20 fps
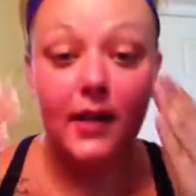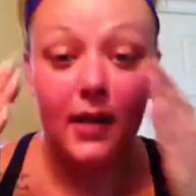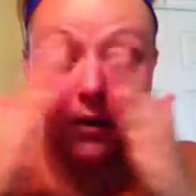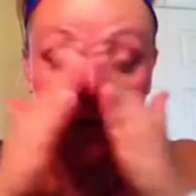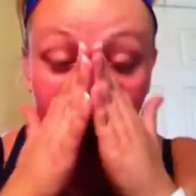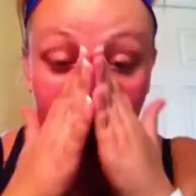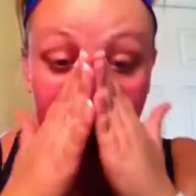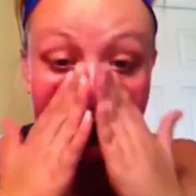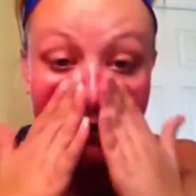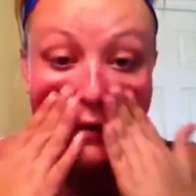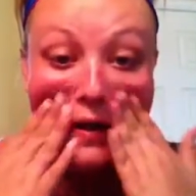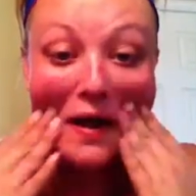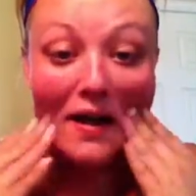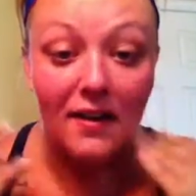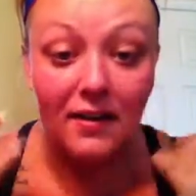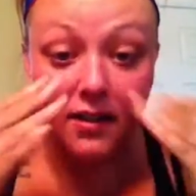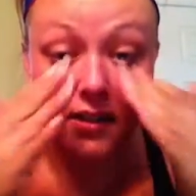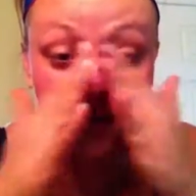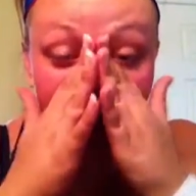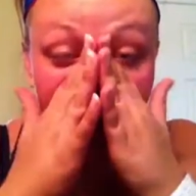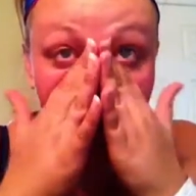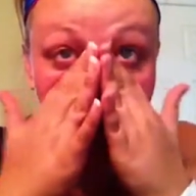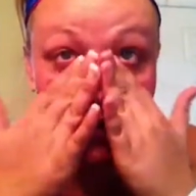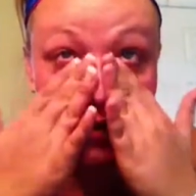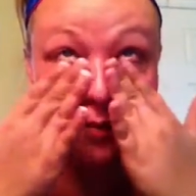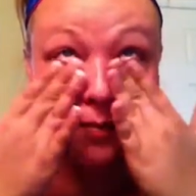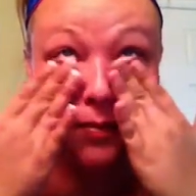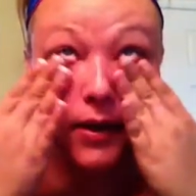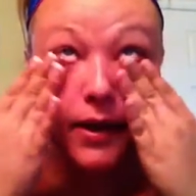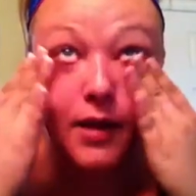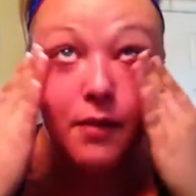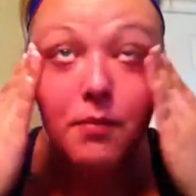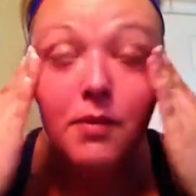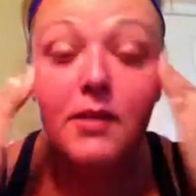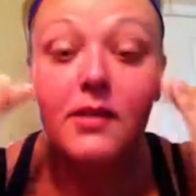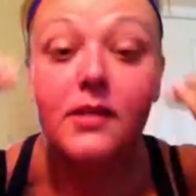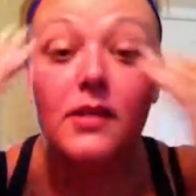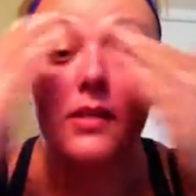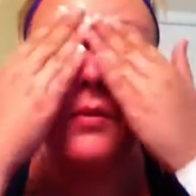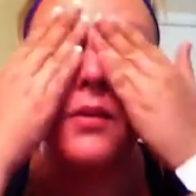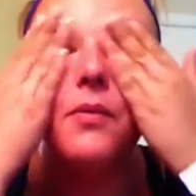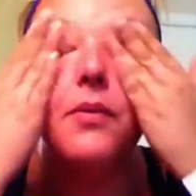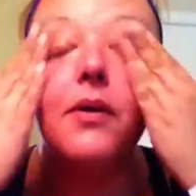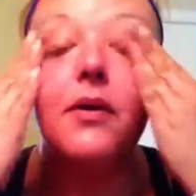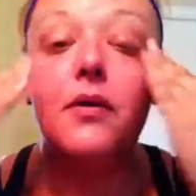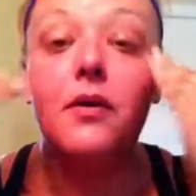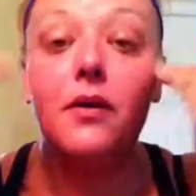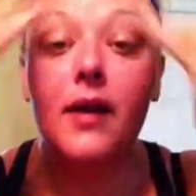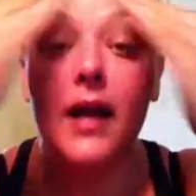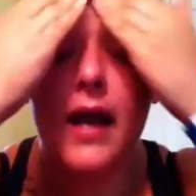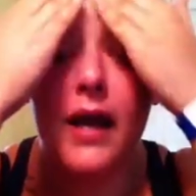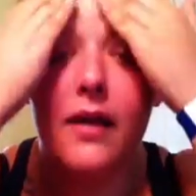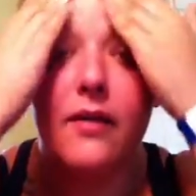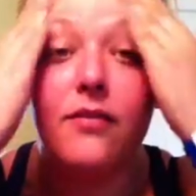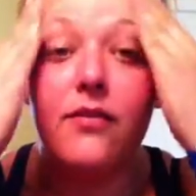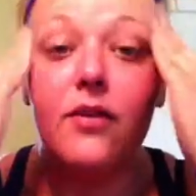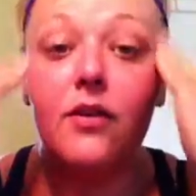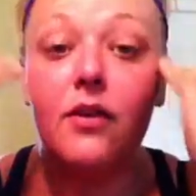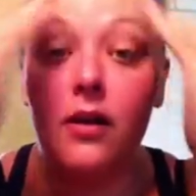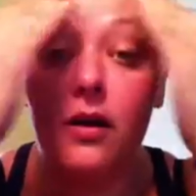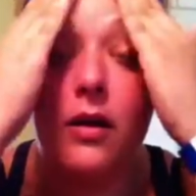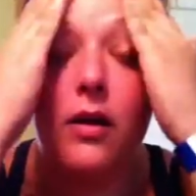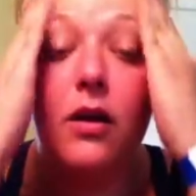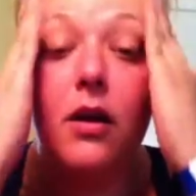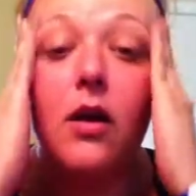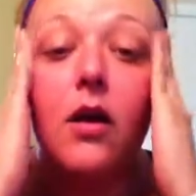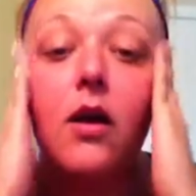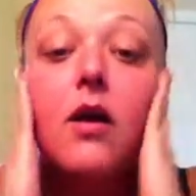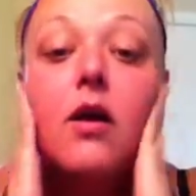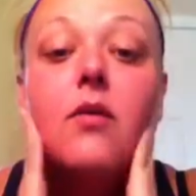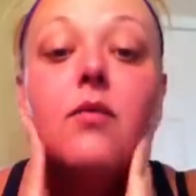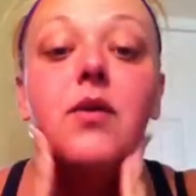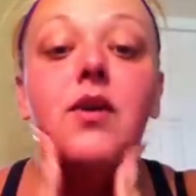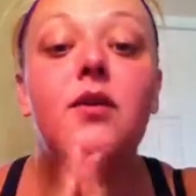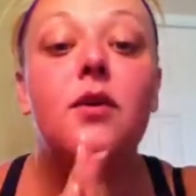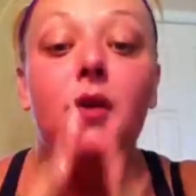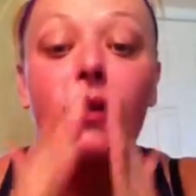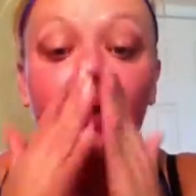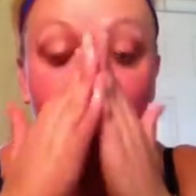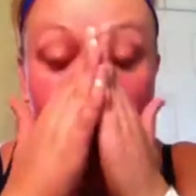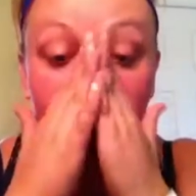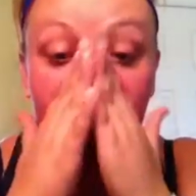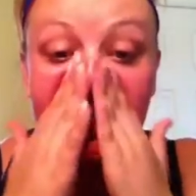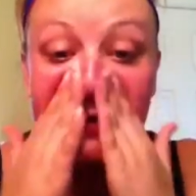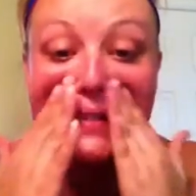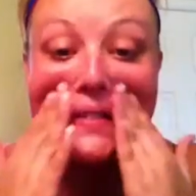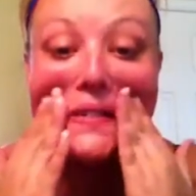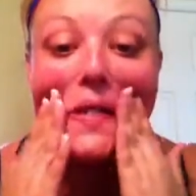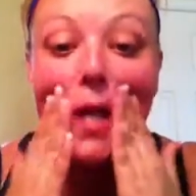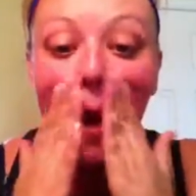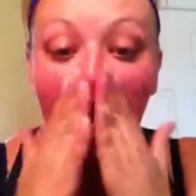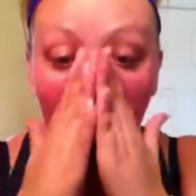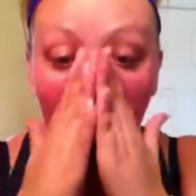that on your eyelids for your pigments that we put on after we do our face.